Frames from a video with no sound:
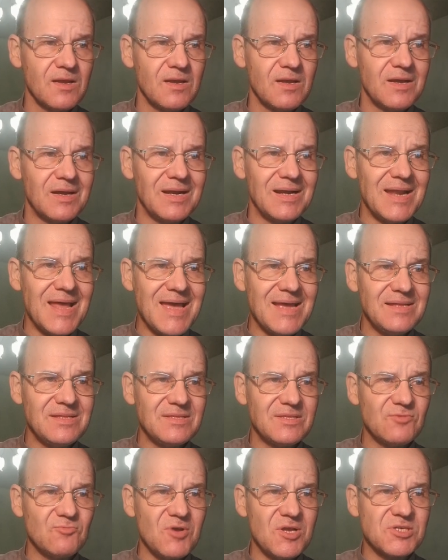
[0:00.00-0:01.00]

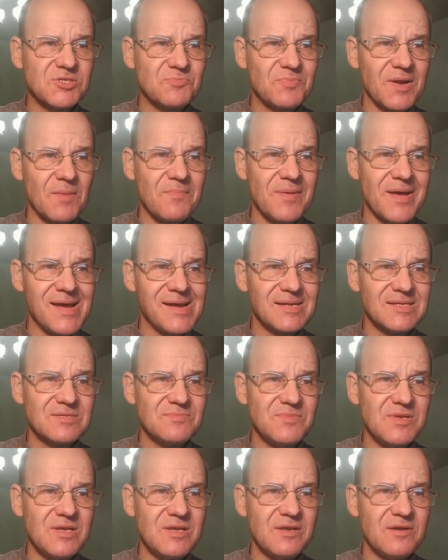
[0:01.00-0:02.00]
Lent, which prepares
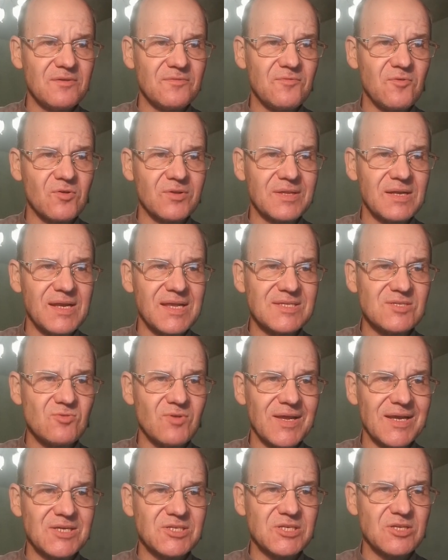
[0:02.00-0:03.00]
me for the
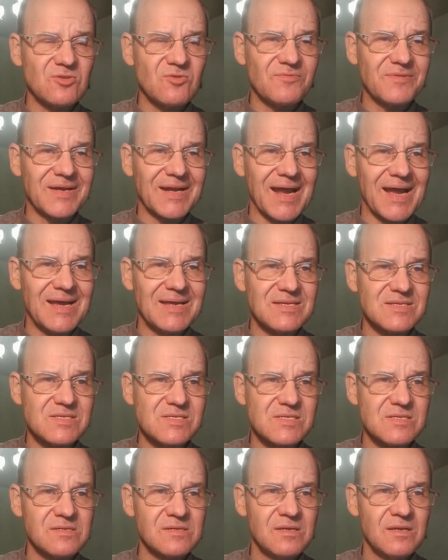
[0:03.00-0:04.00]
resurrection of Christ,
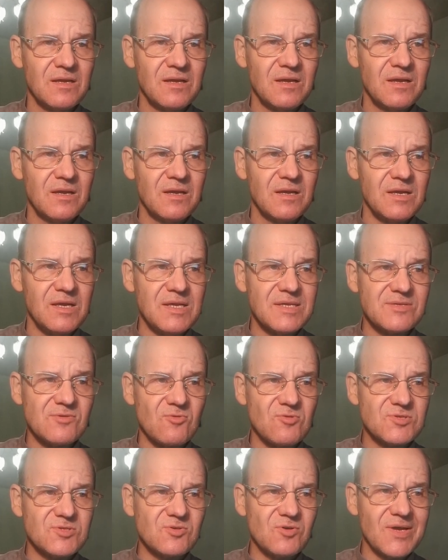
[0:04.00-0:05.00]
is
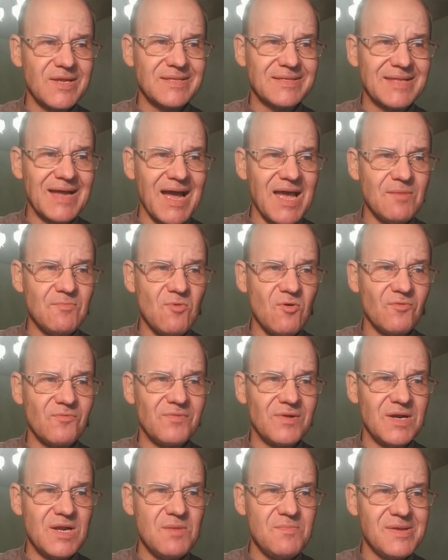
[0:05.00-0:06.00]
also a time of
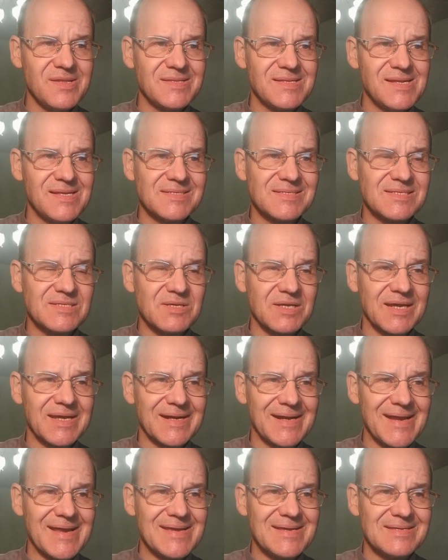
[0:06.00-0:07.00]
limitless
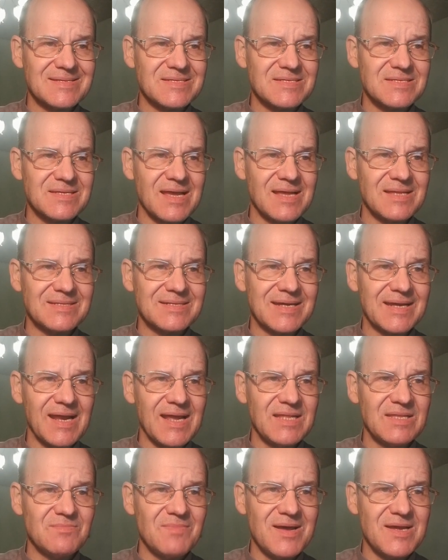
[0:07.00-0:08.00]
grace and
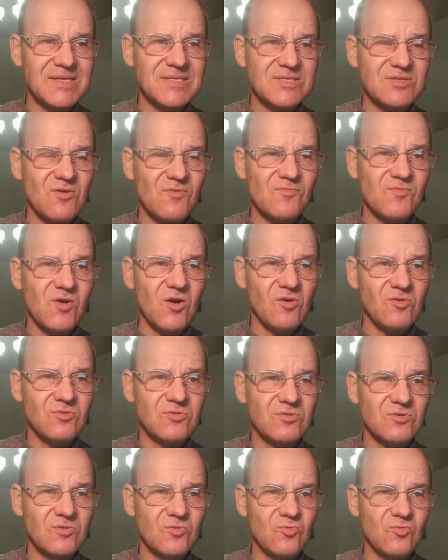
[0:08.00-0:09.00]
great mercy of God,
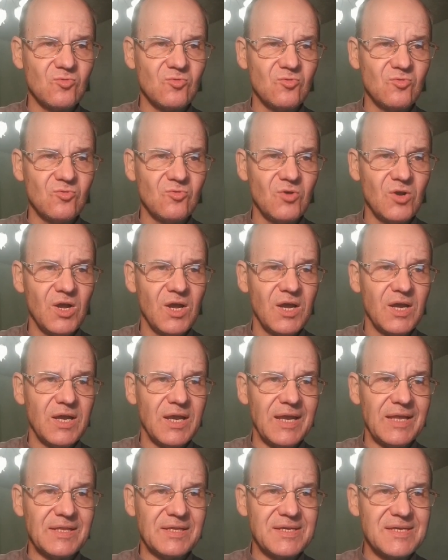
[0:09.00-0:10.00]
who,
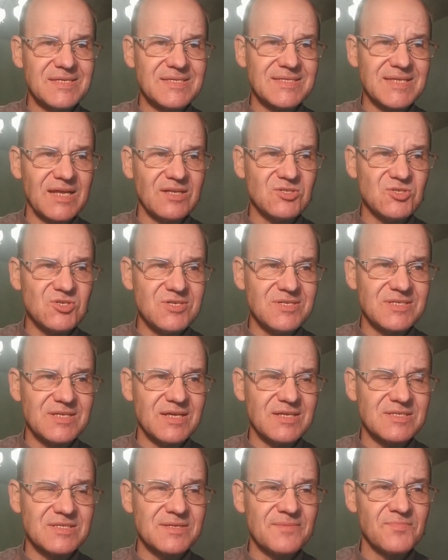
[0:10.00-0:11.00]
in His Son
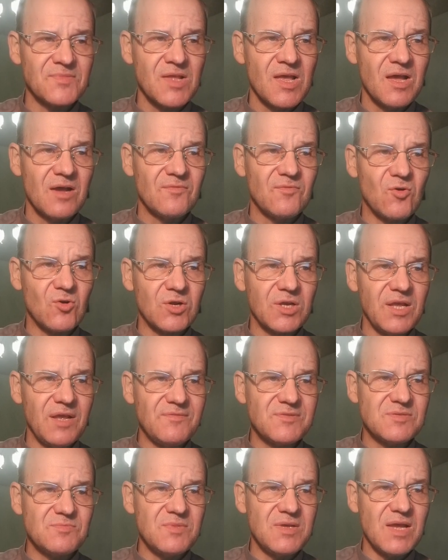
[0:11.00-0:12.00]
Jesus,
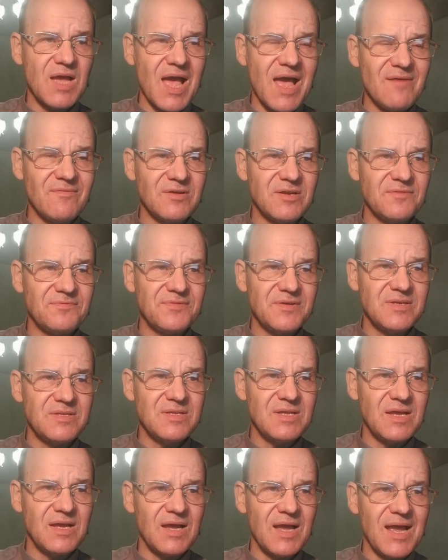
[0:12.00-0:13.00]
forgives me
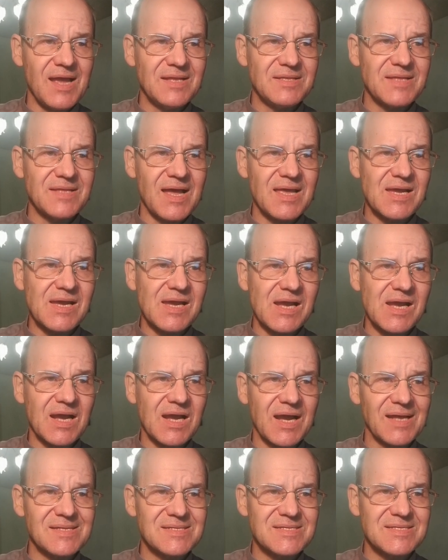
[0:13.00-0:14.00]
everything, and I
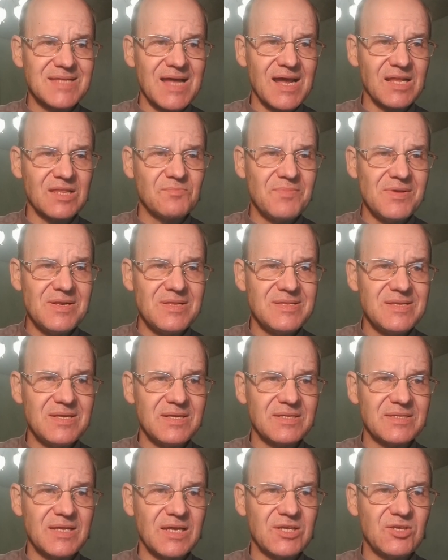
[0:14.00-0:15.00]
can start
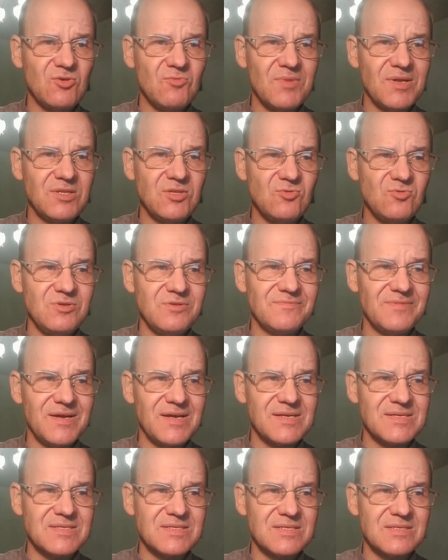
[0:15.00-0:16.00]
building the human
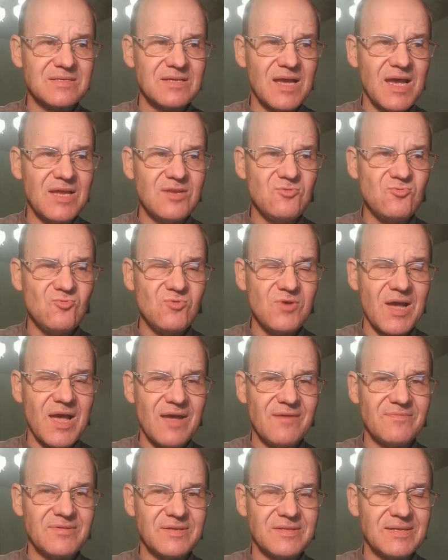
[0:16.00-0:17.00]
universe anew
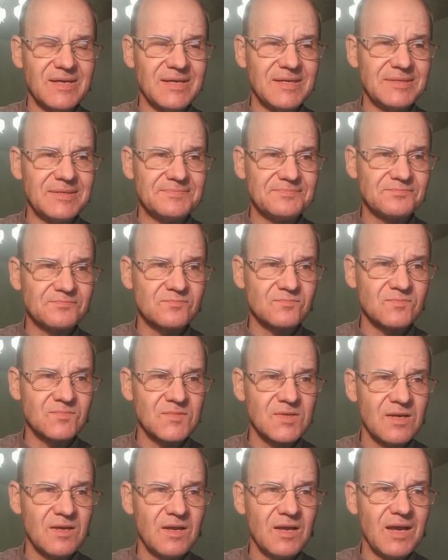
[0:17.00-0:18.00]
every day.
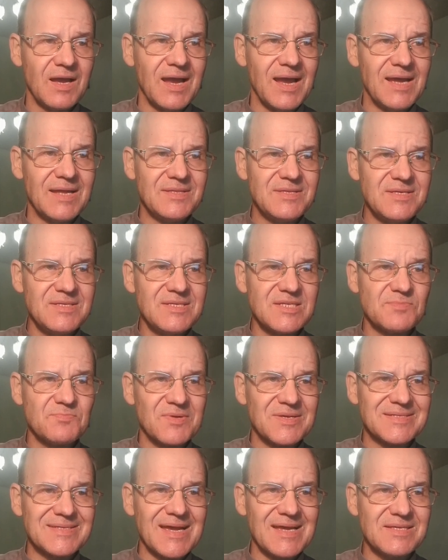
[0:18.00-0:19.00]
And this is
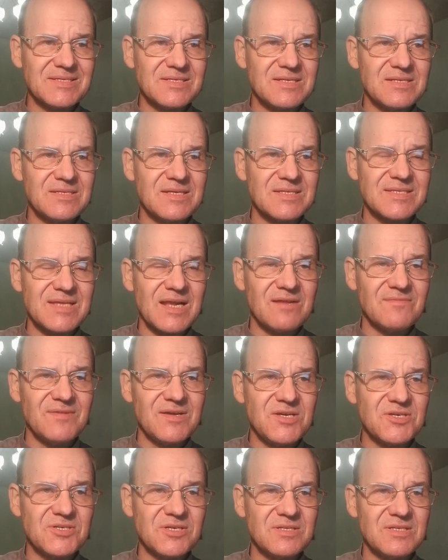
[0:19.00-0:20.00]
precisely the
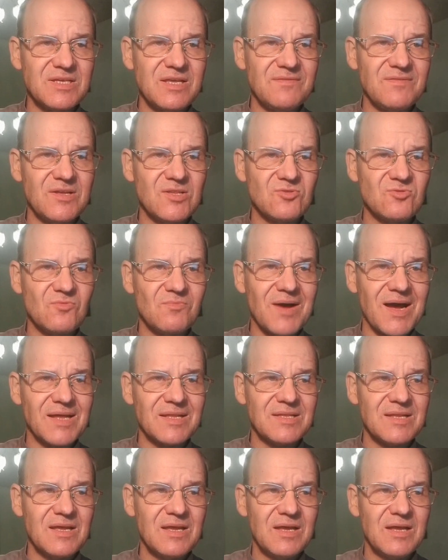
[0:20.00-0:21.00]
salvation given to
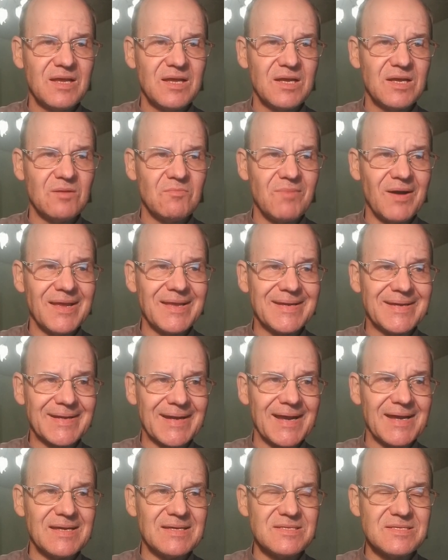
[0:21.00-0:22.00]
man by
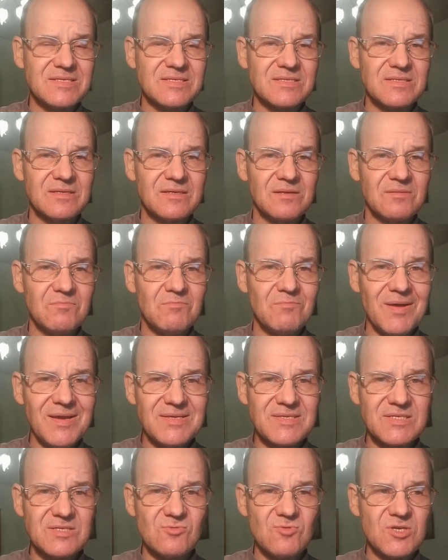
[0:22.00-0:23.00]
Christ.
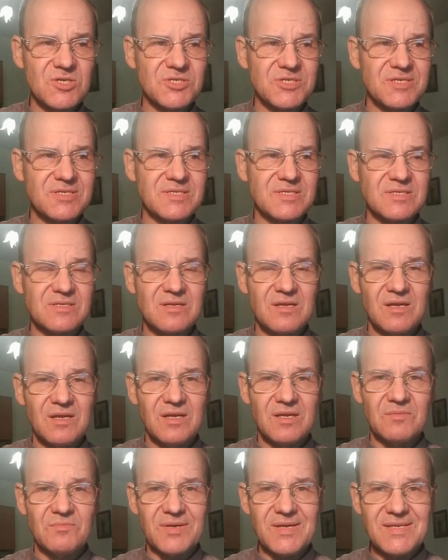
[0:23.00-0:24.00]
Best wishes,
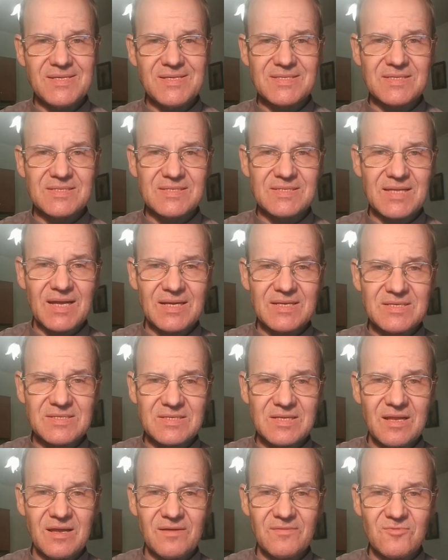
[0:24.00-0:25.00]
Priest
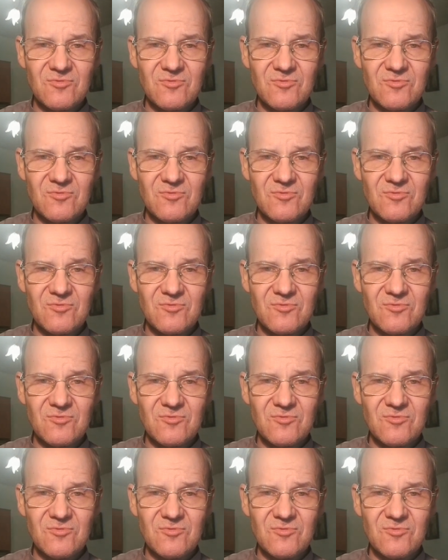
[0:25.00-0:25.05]
Stanislav.